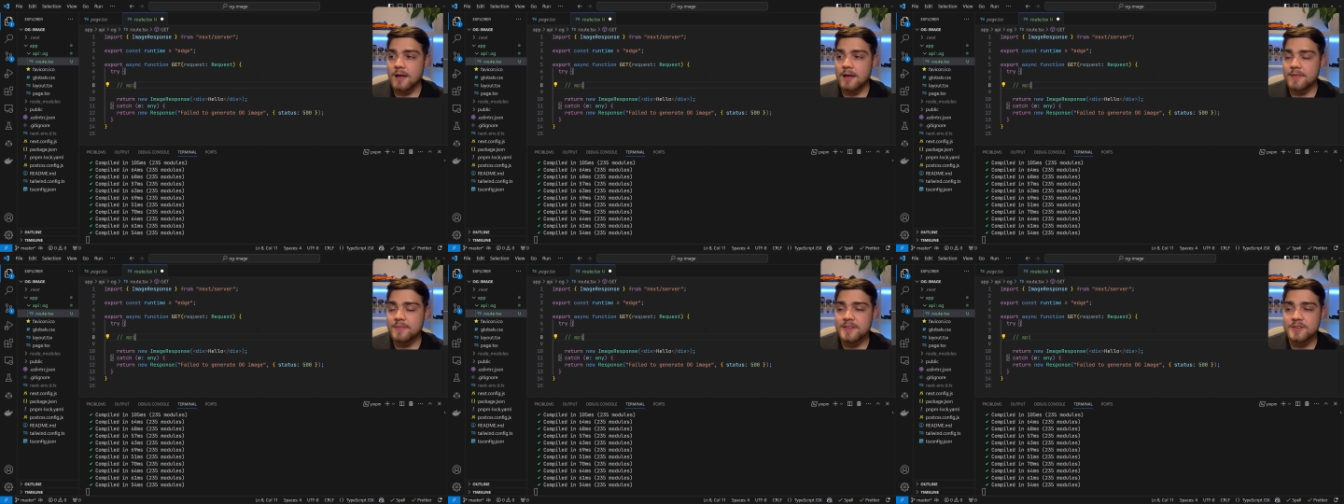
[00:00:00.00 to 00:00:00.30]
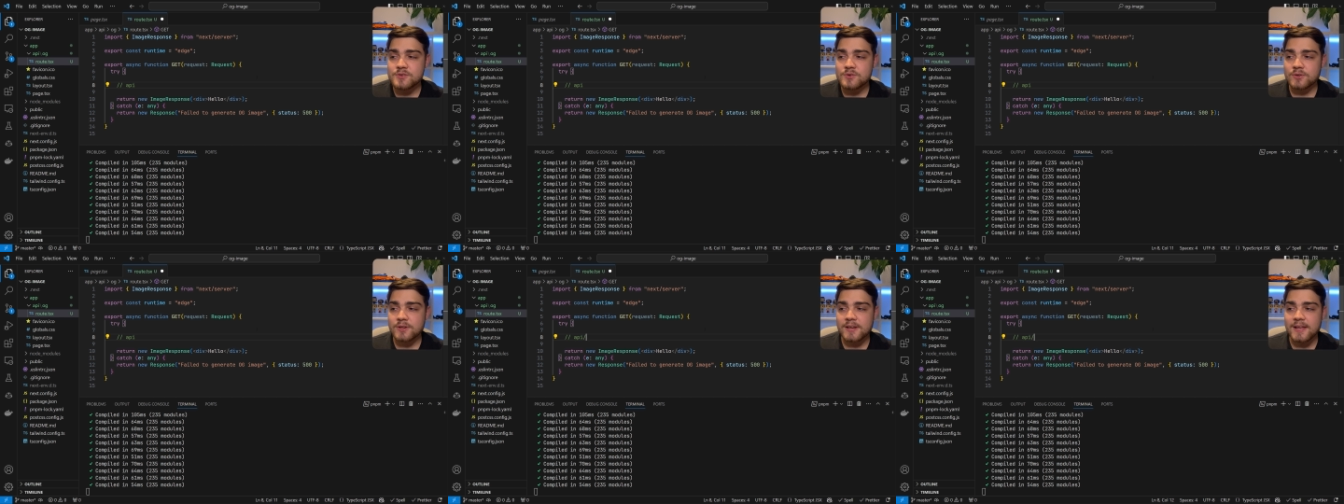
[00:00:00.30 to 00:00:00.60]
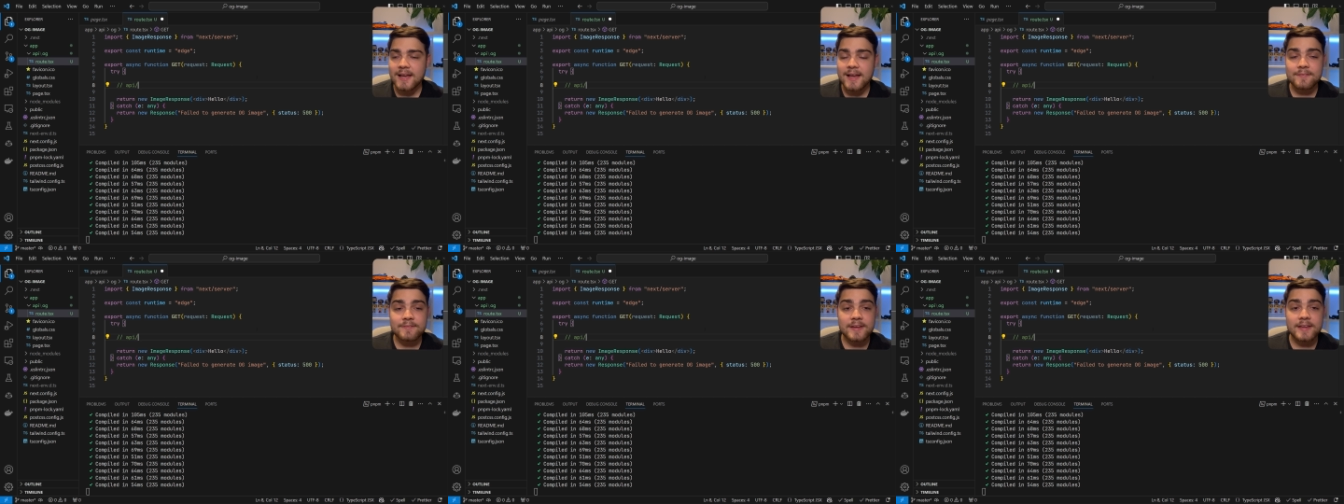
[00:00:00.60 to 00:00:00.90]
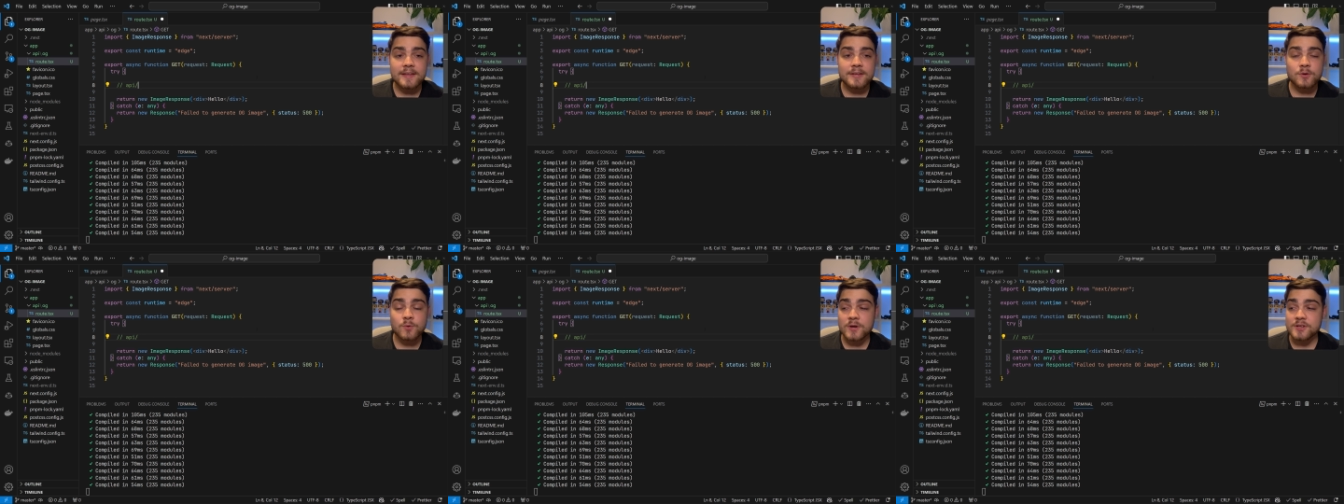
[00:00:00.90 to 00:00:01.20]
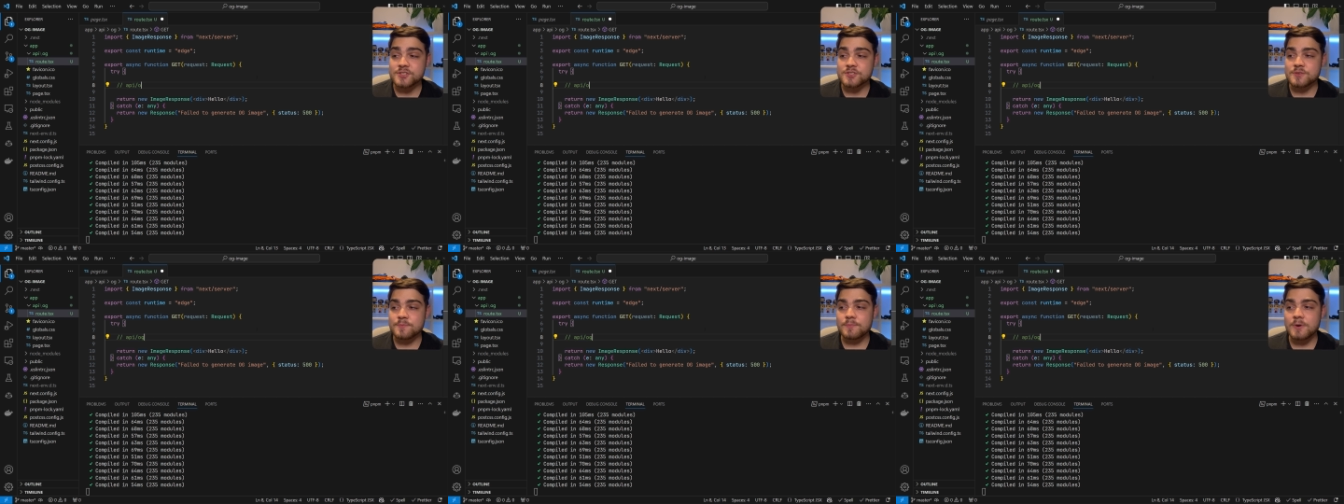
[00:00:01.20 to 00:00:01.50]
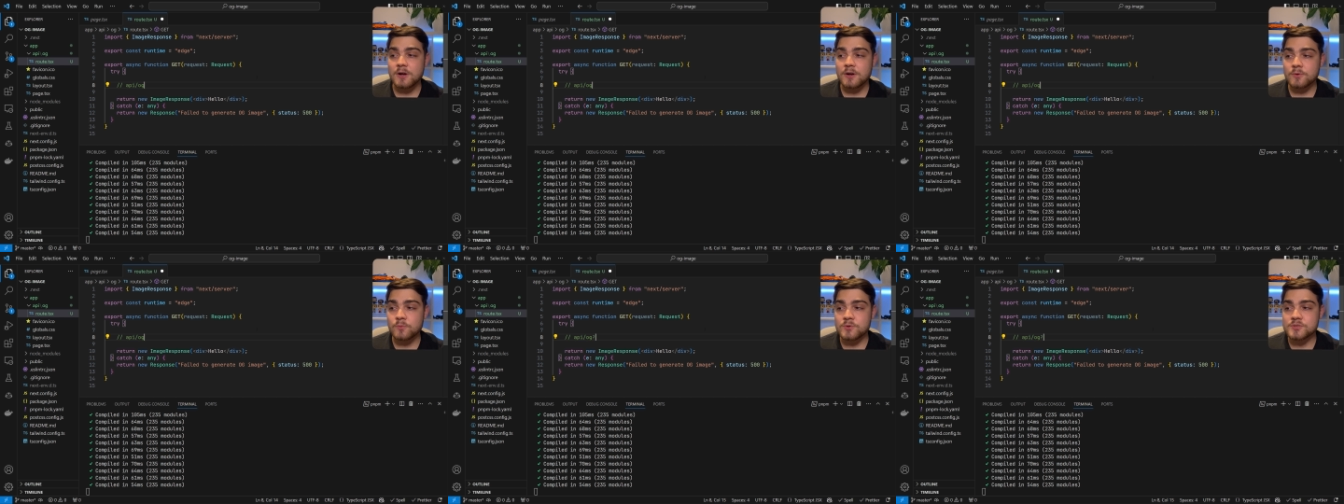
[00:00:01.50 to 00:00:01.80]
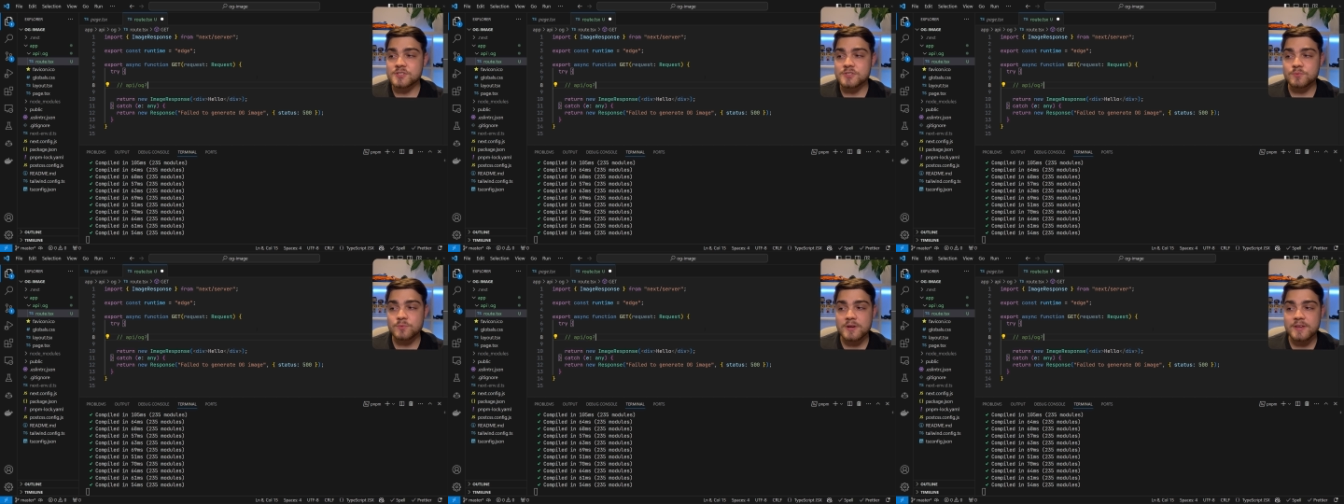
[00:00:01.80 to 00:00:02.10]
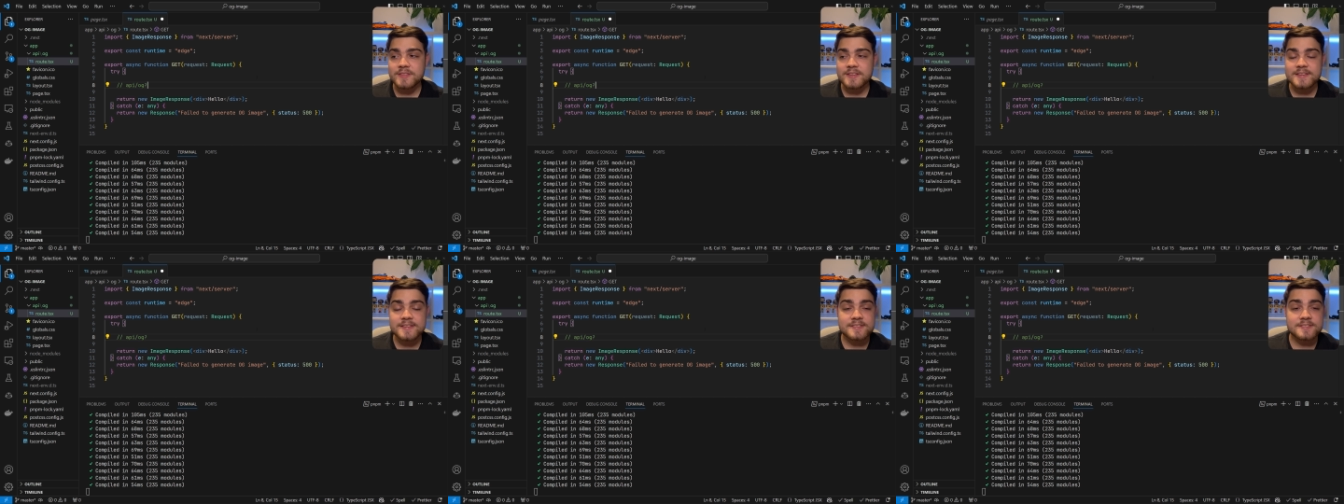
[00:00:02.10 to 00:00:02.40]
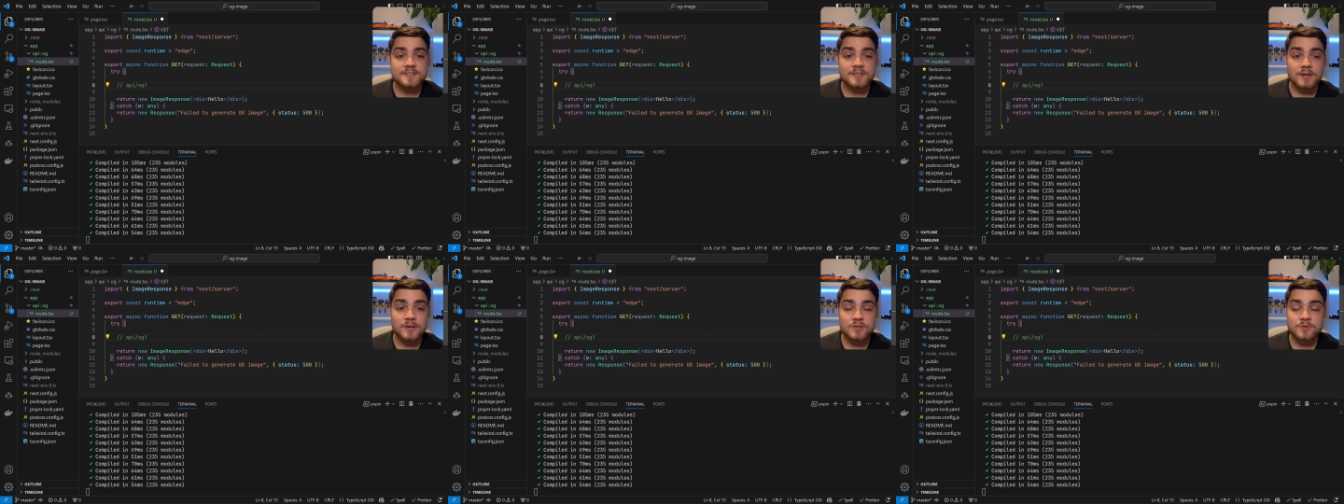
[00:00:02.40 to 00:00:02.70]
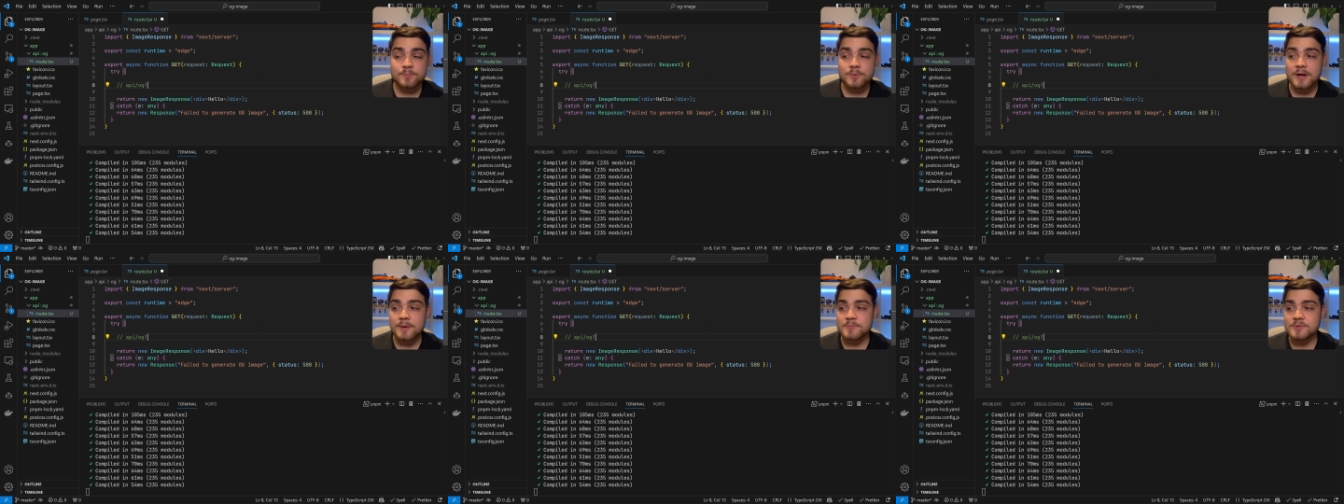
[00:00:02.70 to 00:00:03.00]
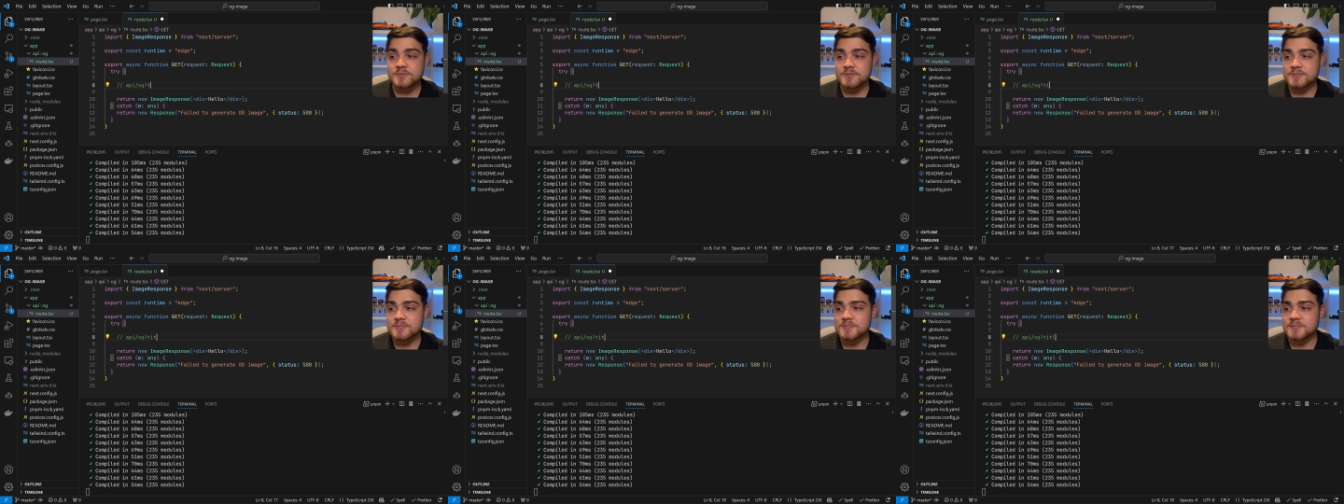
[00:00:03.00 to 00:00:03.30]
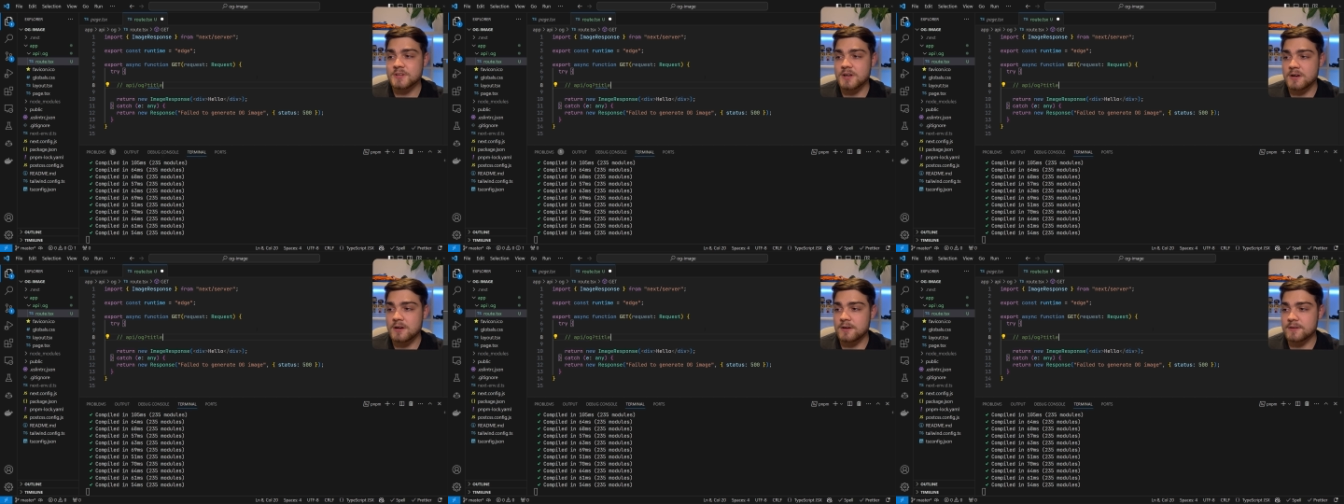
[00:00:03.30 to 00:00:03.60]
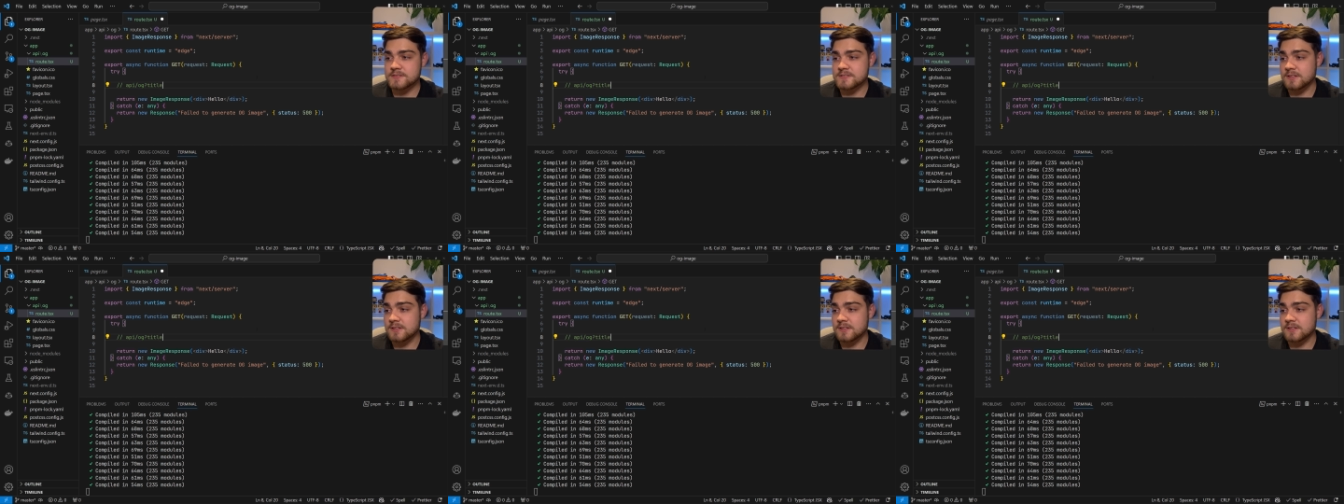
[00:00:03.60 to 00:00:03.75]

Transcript: and then you're going to have a question mark, which is where the search parameters start.